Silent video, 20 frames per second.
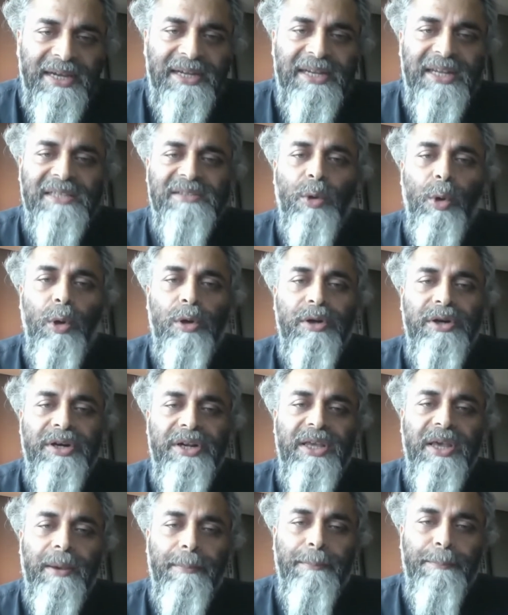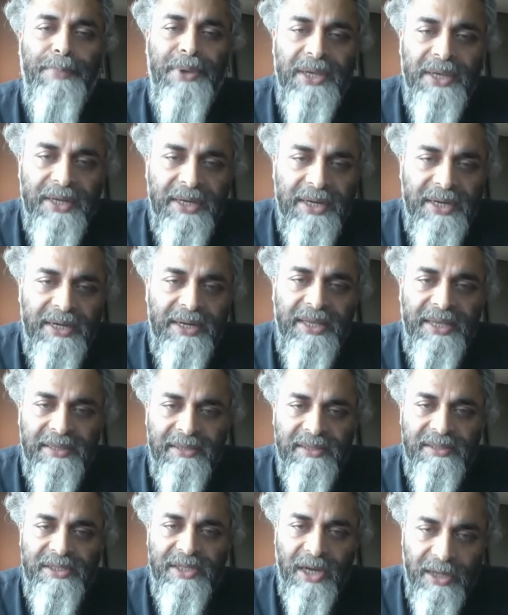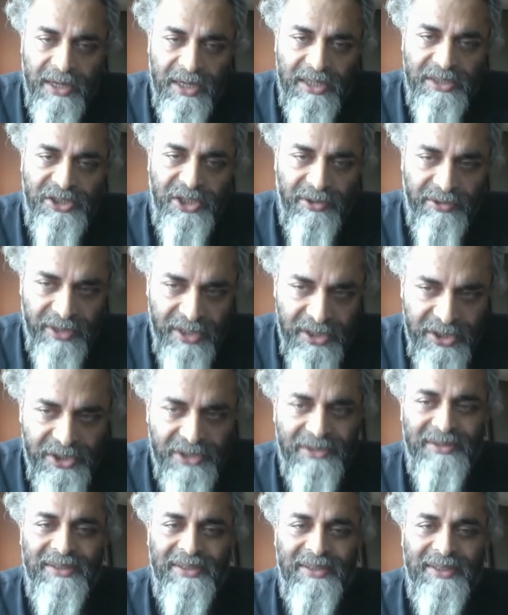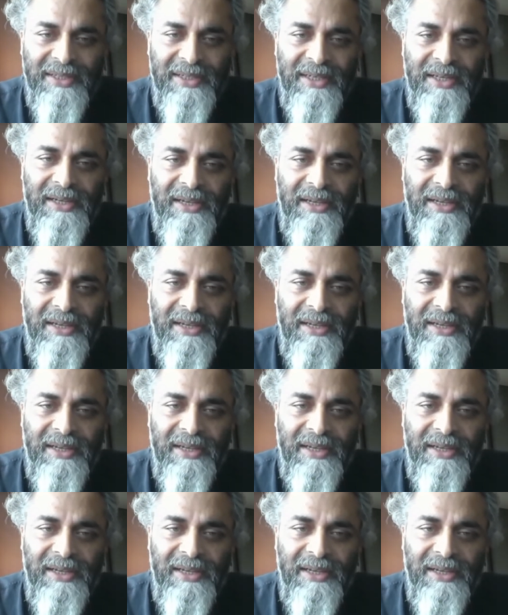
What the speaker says: It has already appeared in younger generation,